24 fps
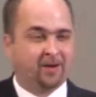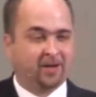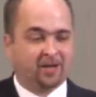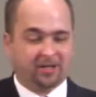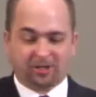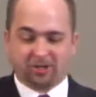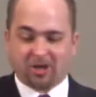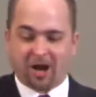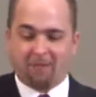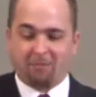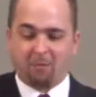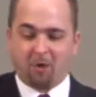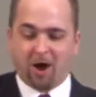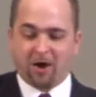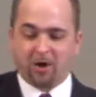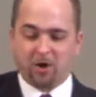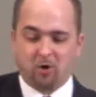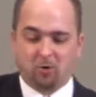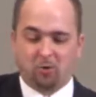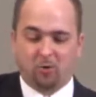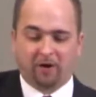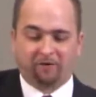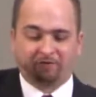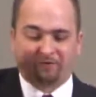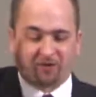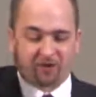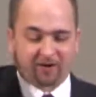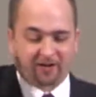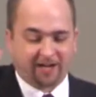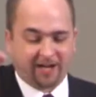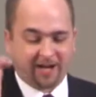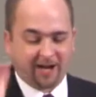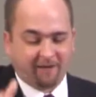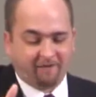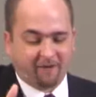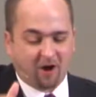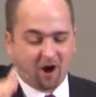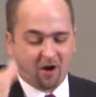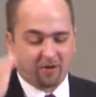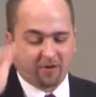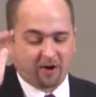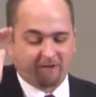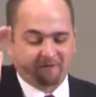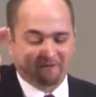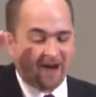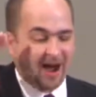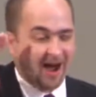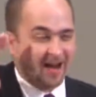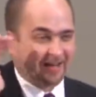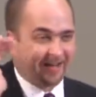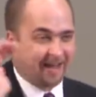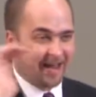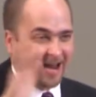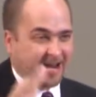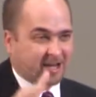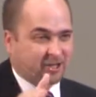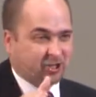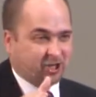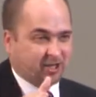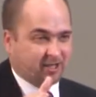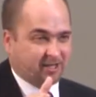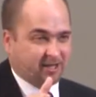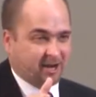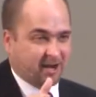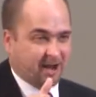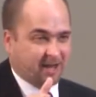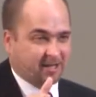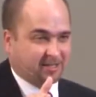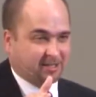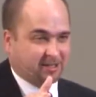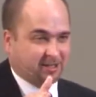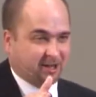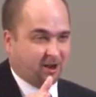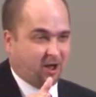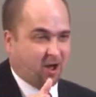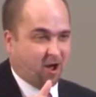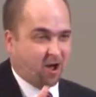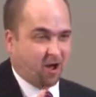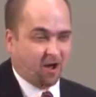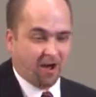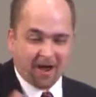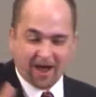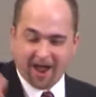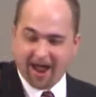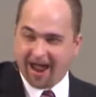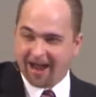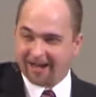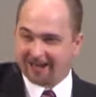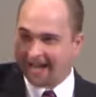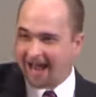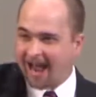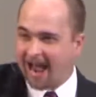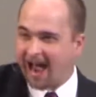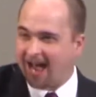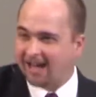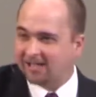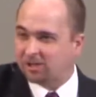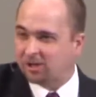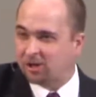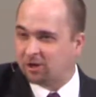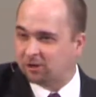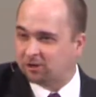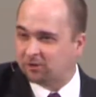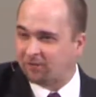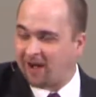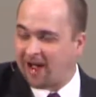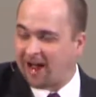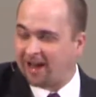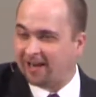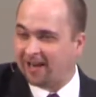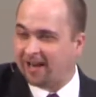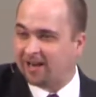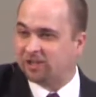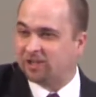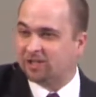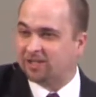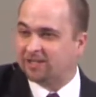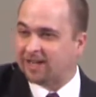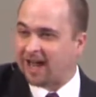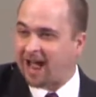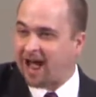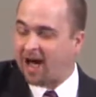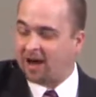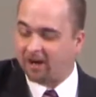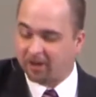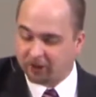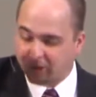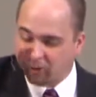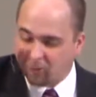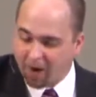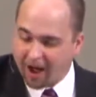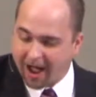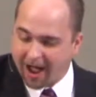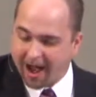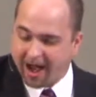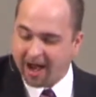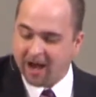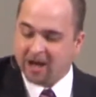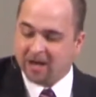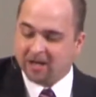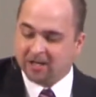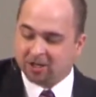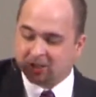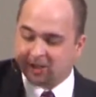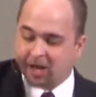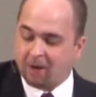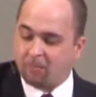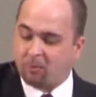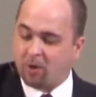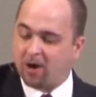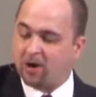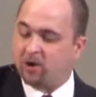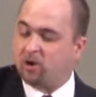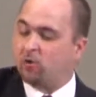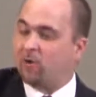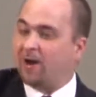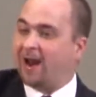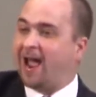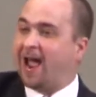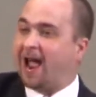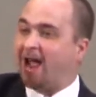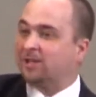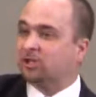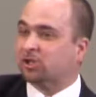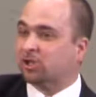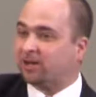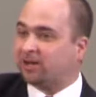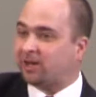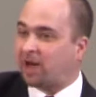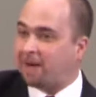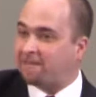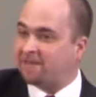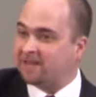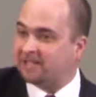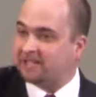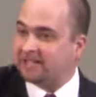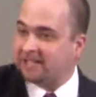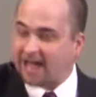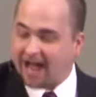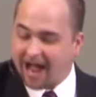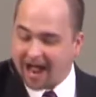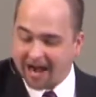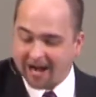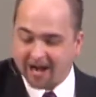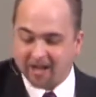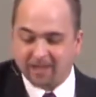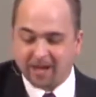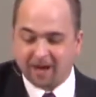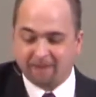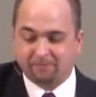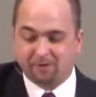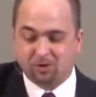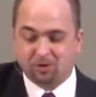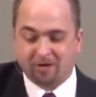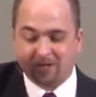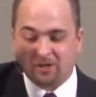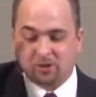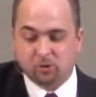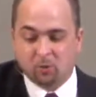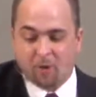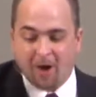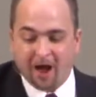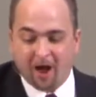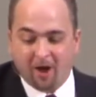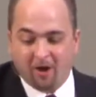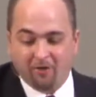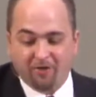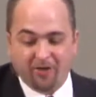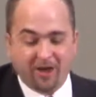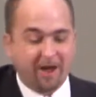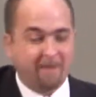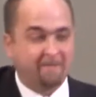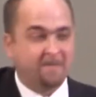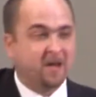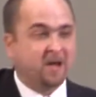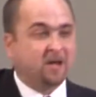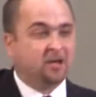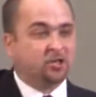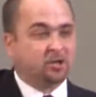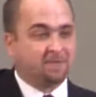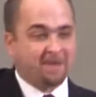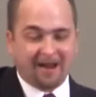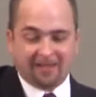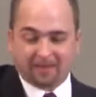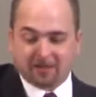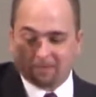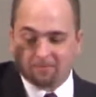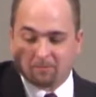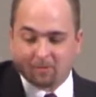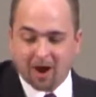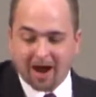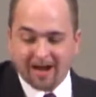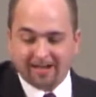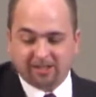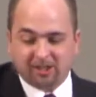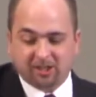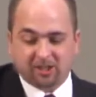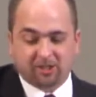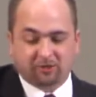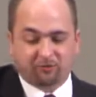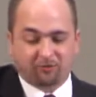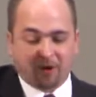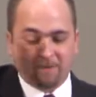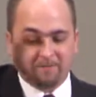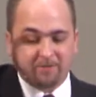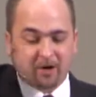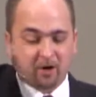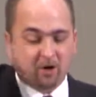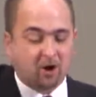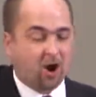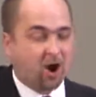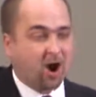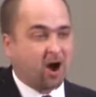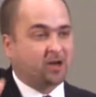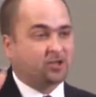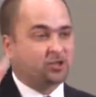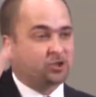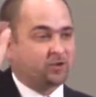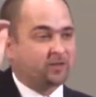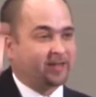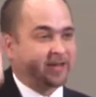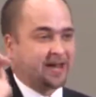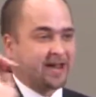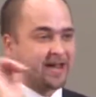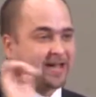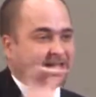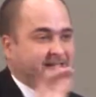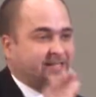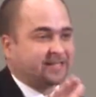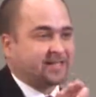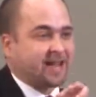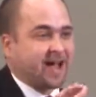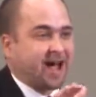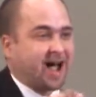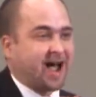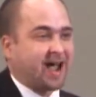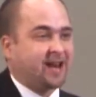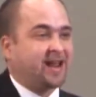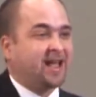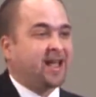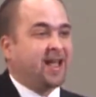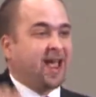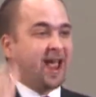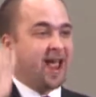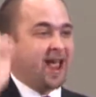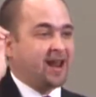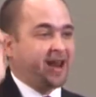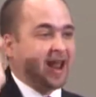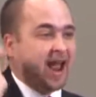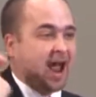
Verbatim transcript: someone who would forgive all their violations against the law and cast those violations out of the way, someone who would actually come inside of them to indwell them, to make them righteous from their hearts on the inside and